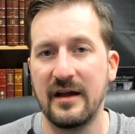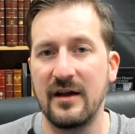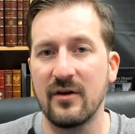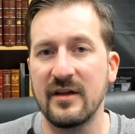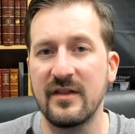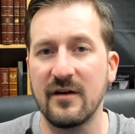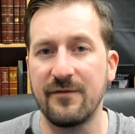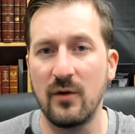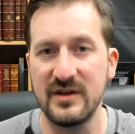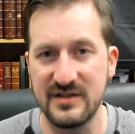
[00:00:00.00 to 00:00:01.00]
hearing their
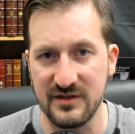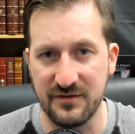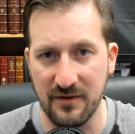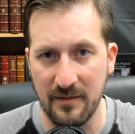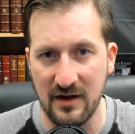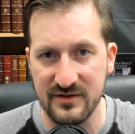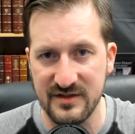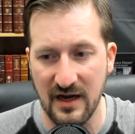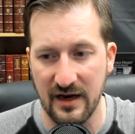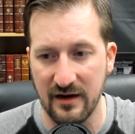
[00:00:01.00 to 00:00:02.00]
voices from
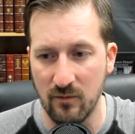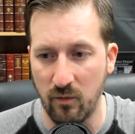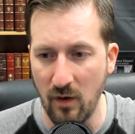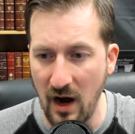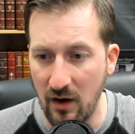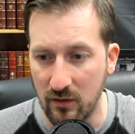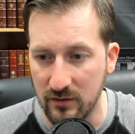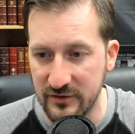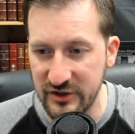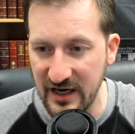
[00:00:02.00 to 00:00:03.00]
outside. And
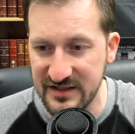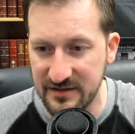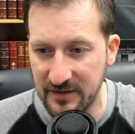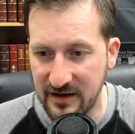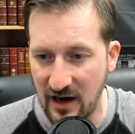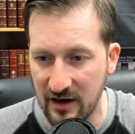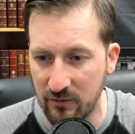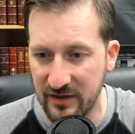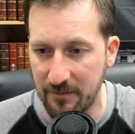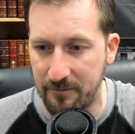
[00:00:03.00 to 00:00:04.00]
whoa, Jason McConnell
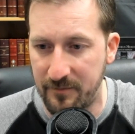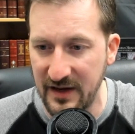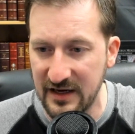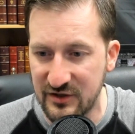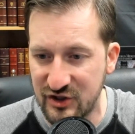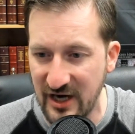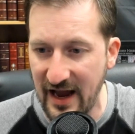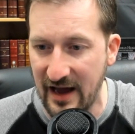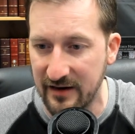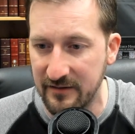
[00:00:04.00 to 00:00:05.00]
with a big
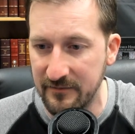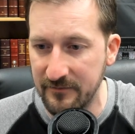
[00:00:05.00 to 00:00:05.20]
chat.